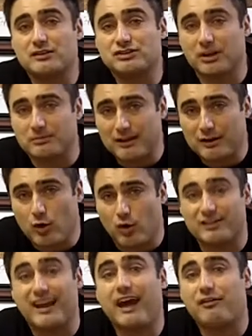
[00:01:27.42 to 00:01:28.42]
something
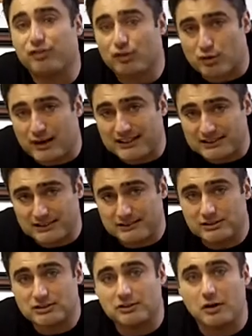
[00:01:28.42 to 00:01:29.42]
called
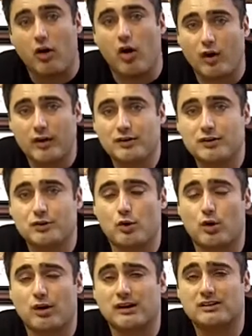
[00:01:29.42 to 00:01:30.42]
efflorescence on
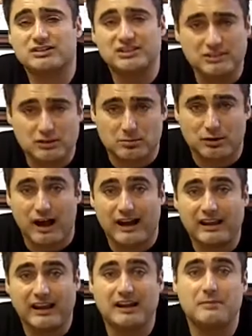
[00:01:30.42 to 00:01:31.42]
your cinder
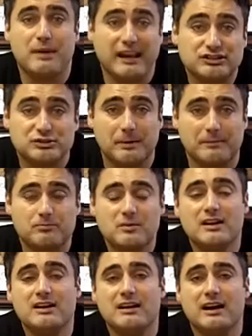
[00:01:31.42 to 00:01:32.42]
block in a basement.
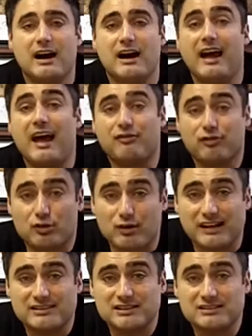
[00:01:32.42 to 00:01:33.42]

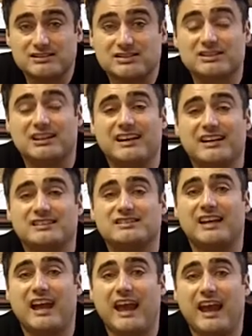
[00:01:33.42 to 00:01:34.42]
Efflorescence
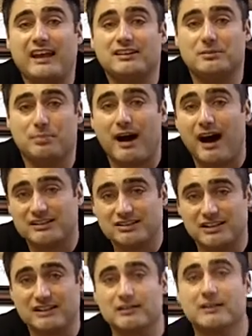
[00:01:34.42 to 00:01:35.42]
is a
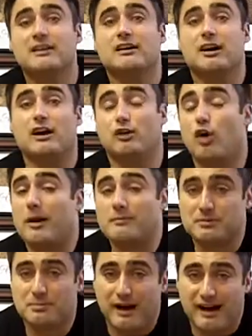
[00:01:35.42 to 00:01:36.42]
deposit, a
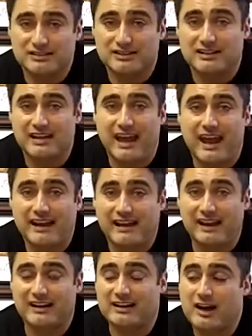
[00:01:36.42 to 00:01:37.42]
lime deposit, and
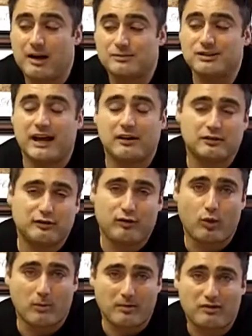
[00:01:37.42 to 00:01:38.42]
it comes out in the
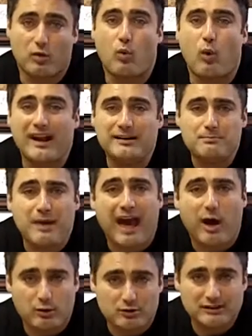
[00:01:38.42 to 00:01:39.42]
form of a white
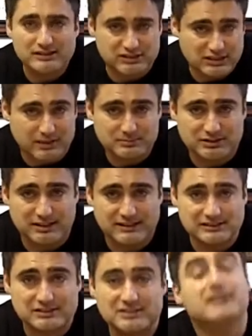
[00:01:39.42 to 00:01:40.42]
powdery
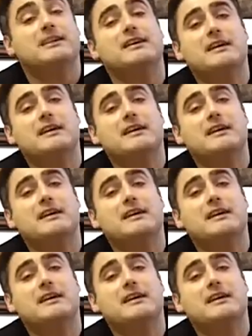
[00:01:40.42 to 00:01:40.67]
substance,